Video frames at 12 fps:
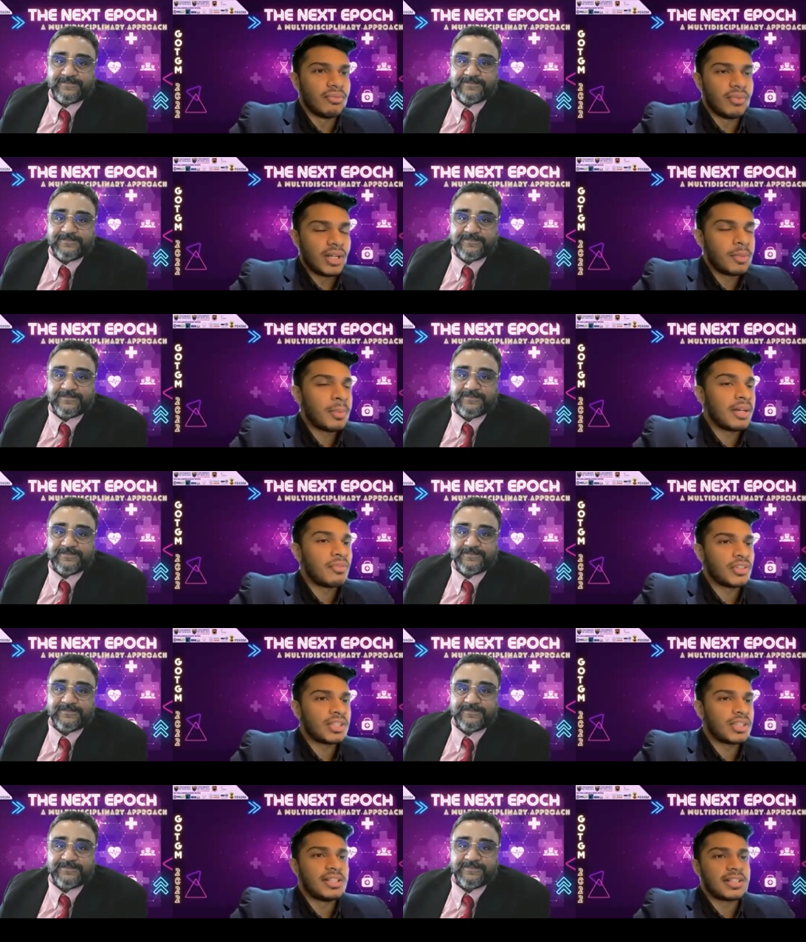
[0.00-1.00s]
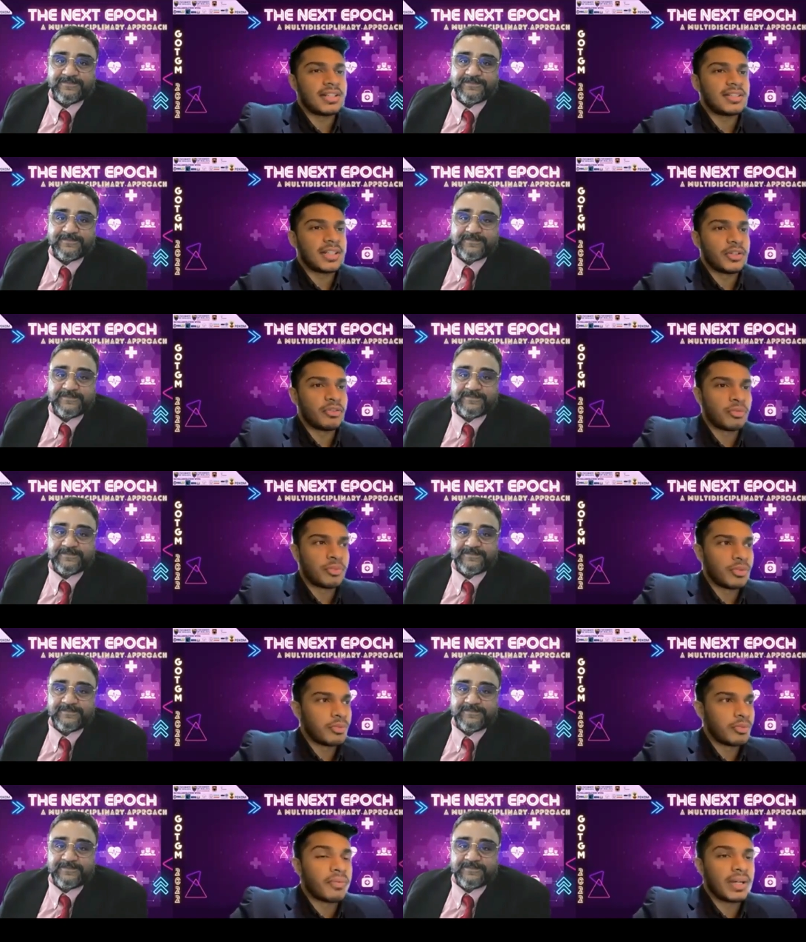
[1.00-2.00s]
Speaker 1: very beneficial insights that you've,
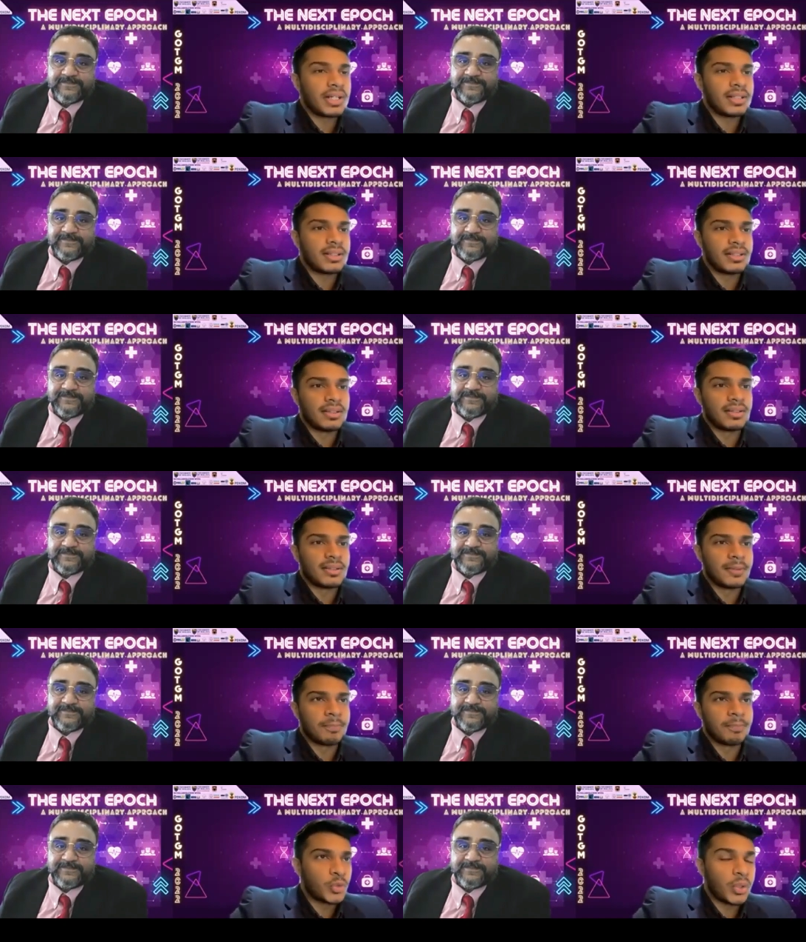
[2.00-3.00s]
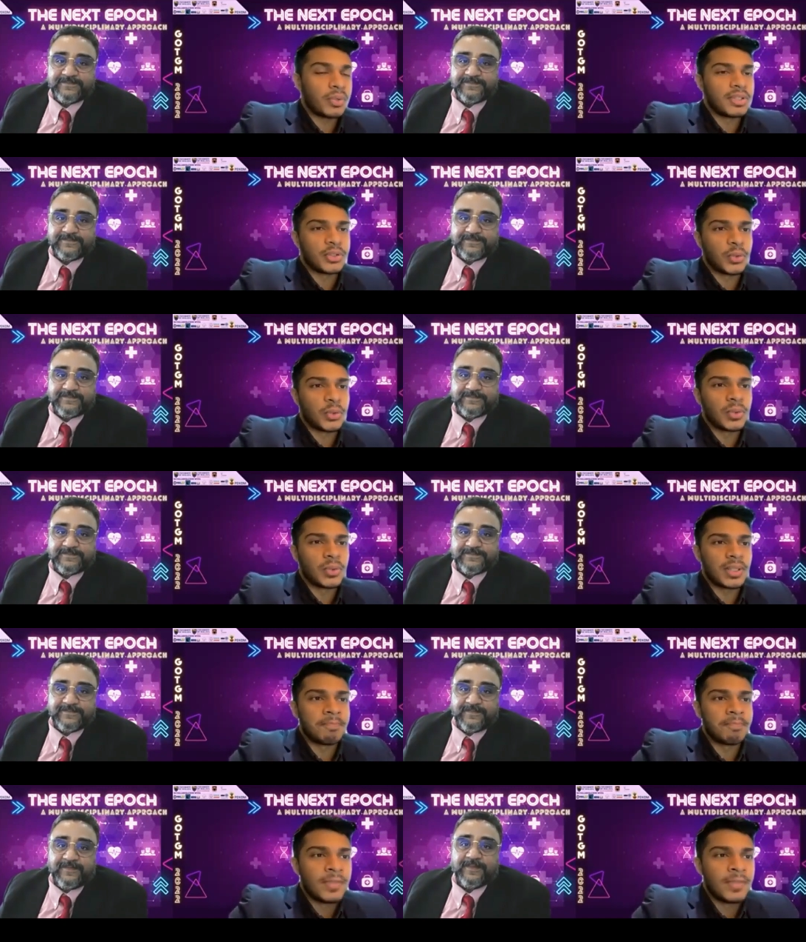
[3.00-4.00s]
you've provided uh, throughout this whole
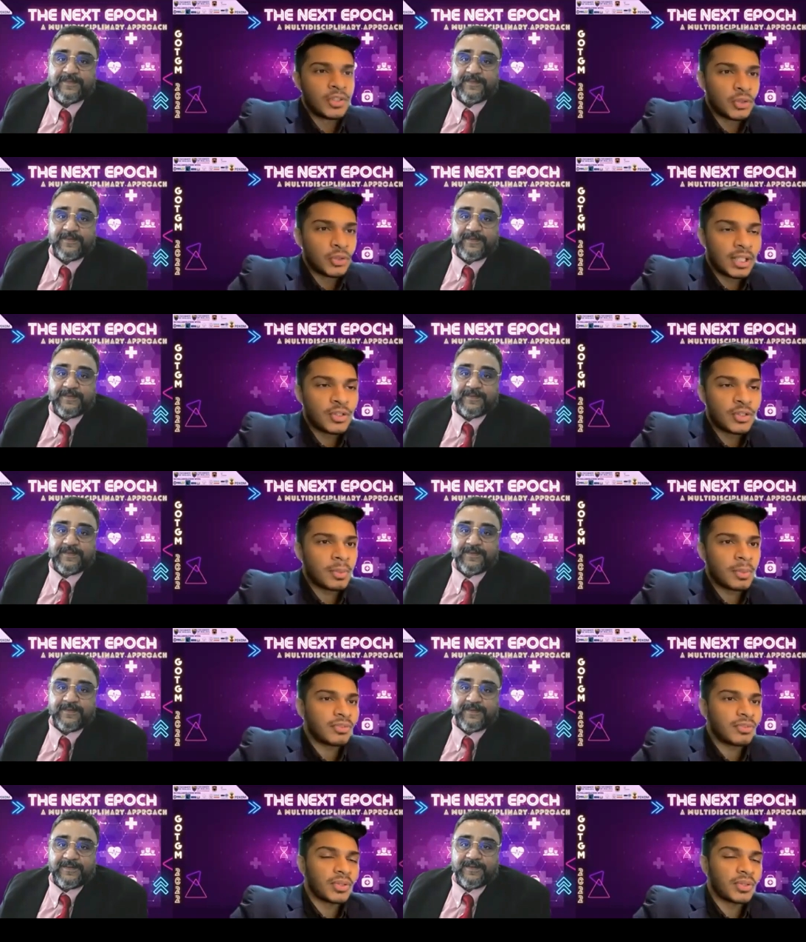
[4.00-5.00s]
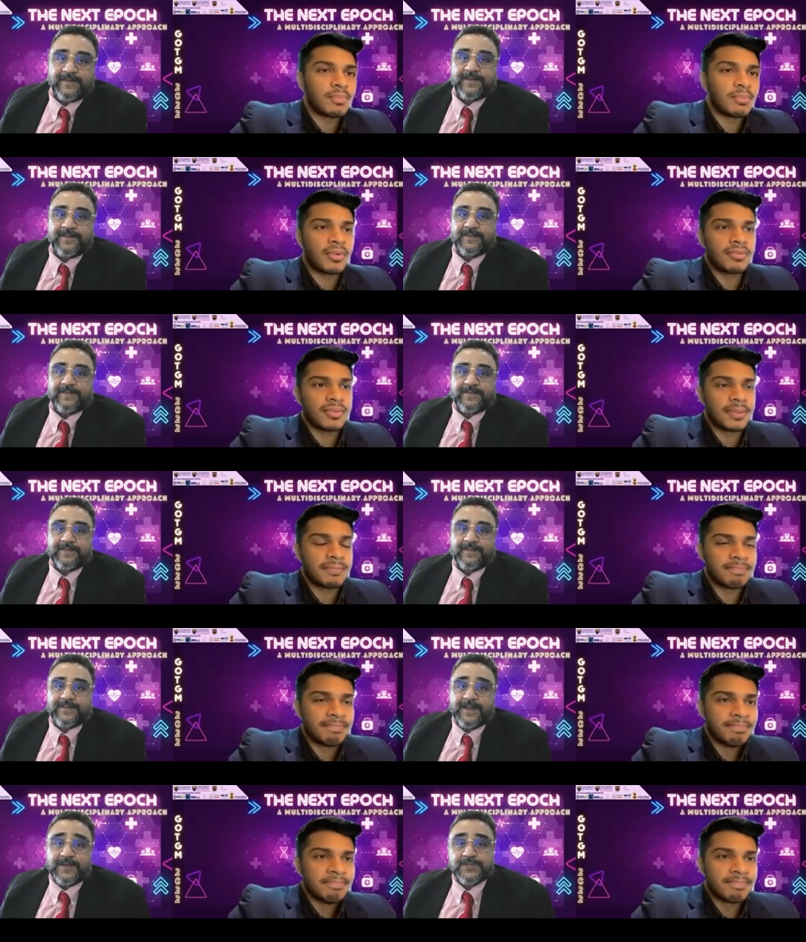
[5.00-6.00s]
time. So thank you so much for your time, Paul.
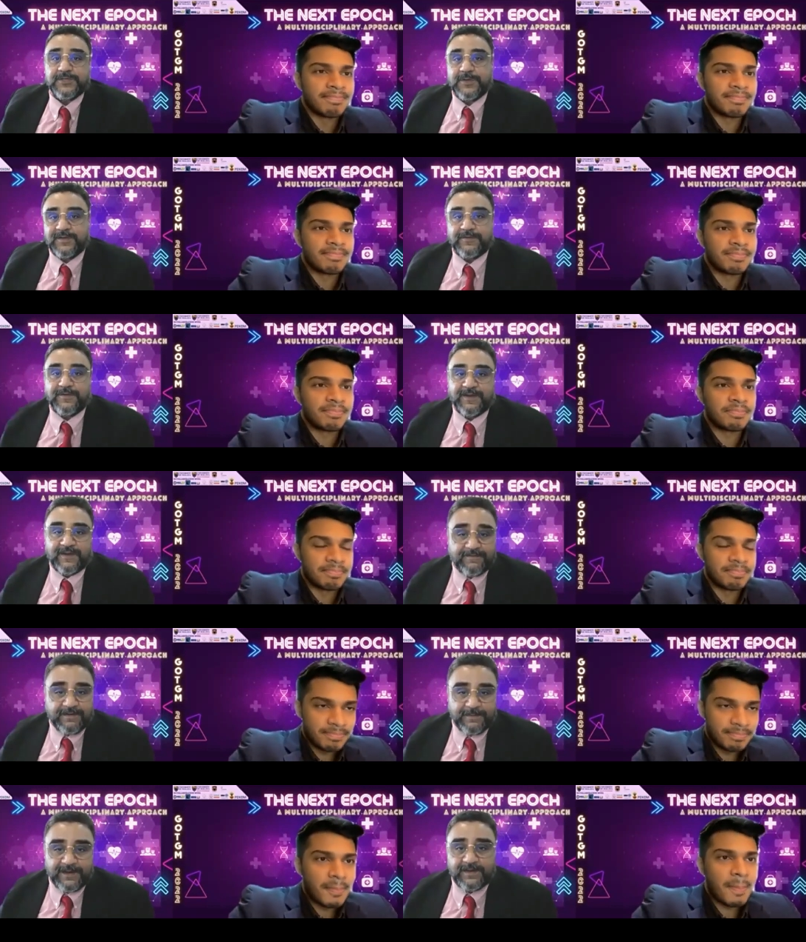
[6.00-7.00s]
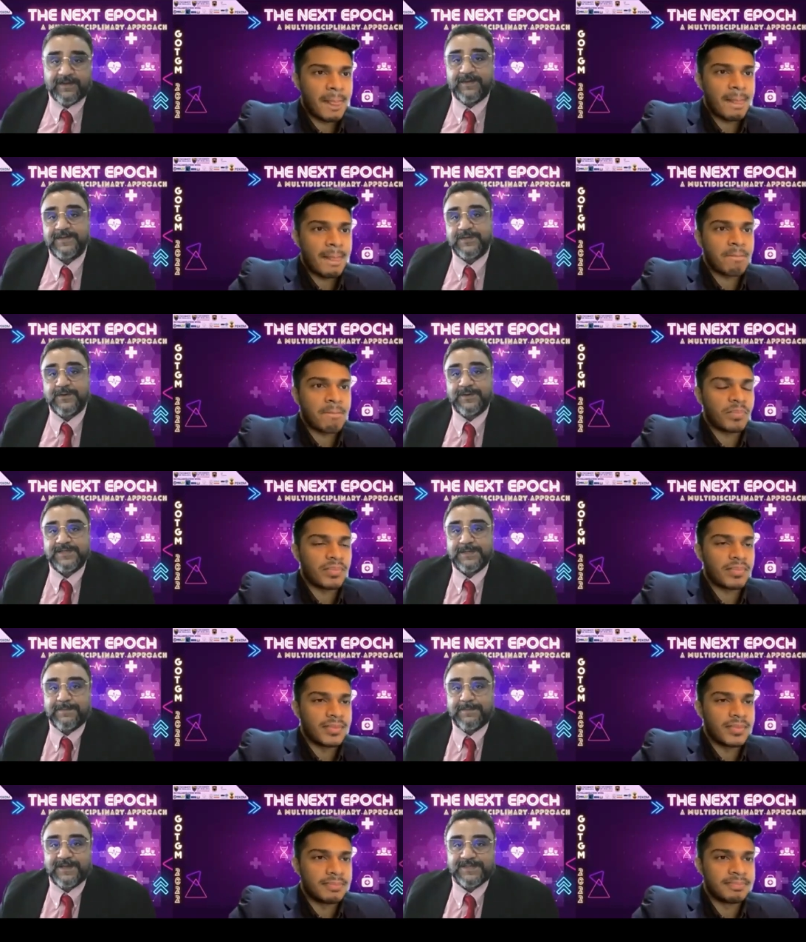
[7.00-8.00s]
Speaker 2: Thank you, Joel, for having me. It's always
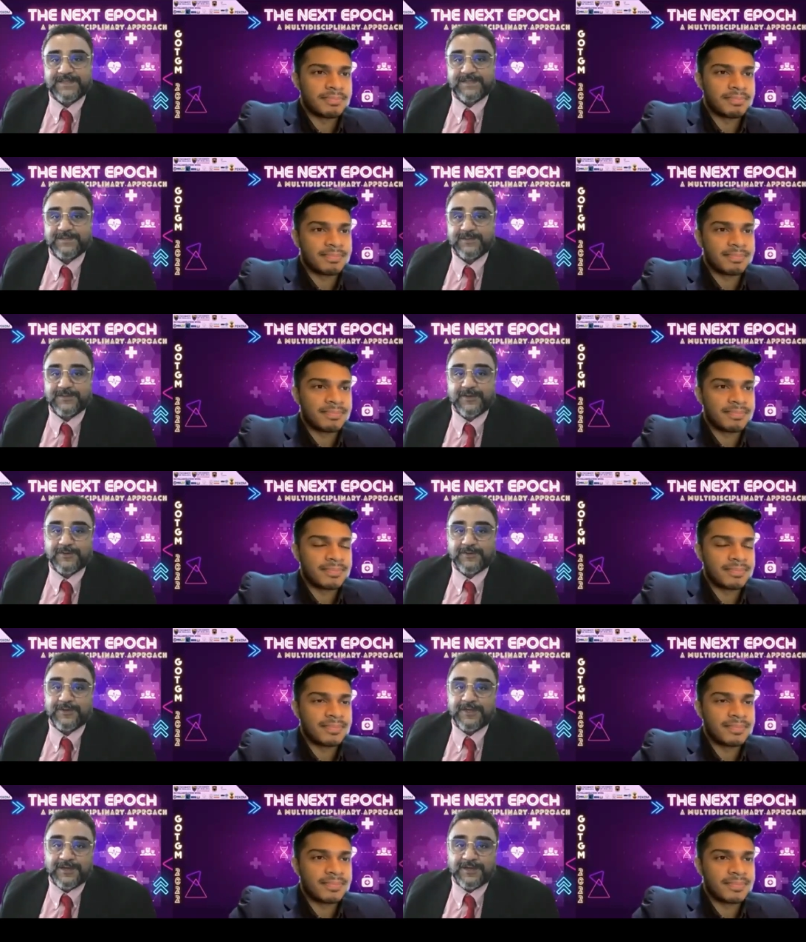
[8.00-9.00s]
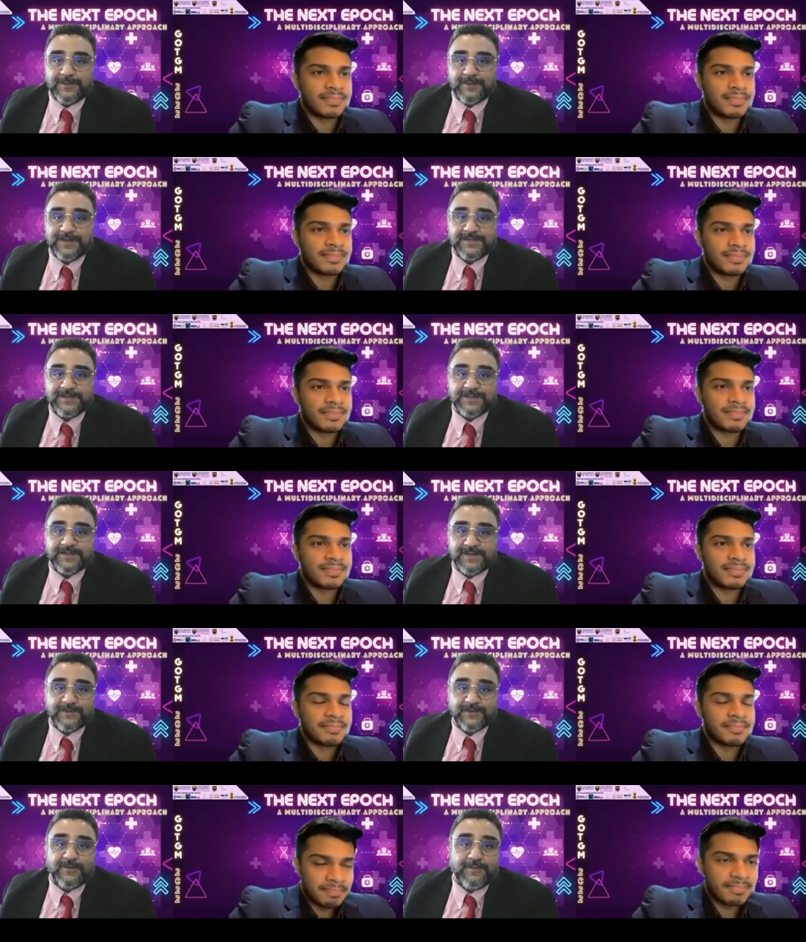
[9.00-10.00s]
a pleasure to talk to the younger ones,
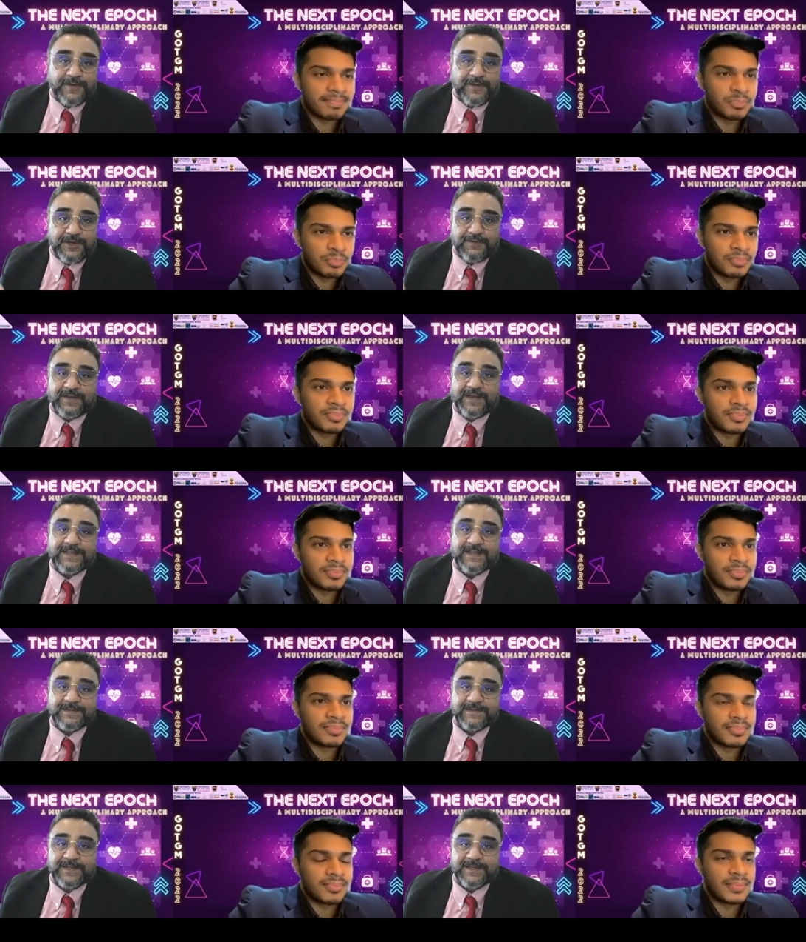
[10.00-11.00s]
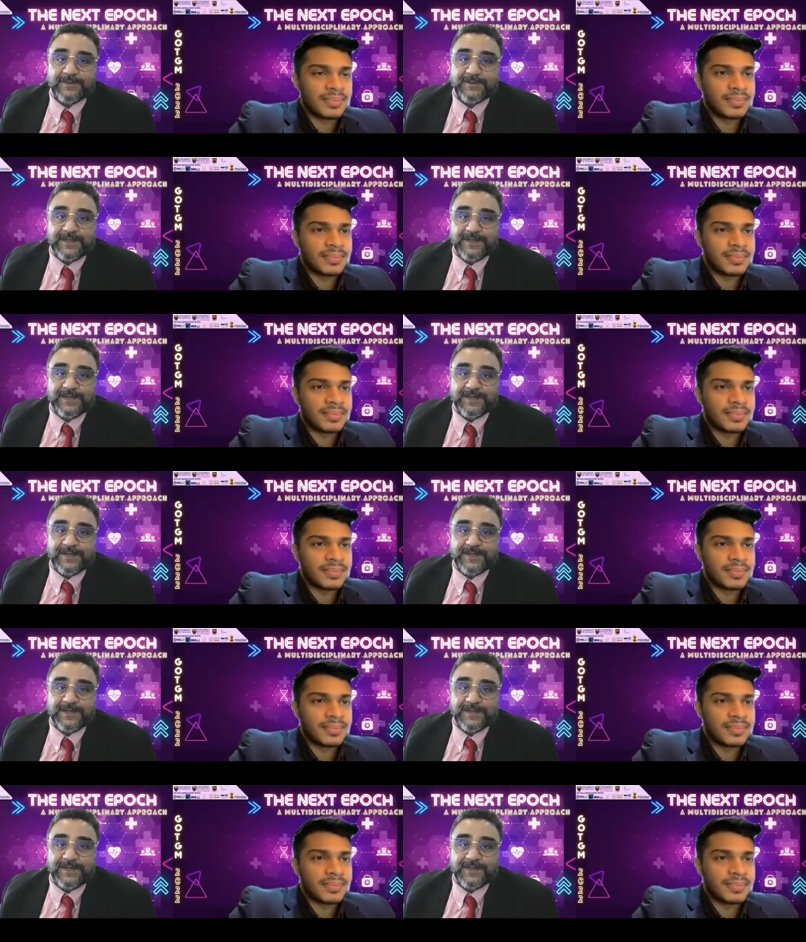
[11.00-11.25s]
and hopefully, you've gained something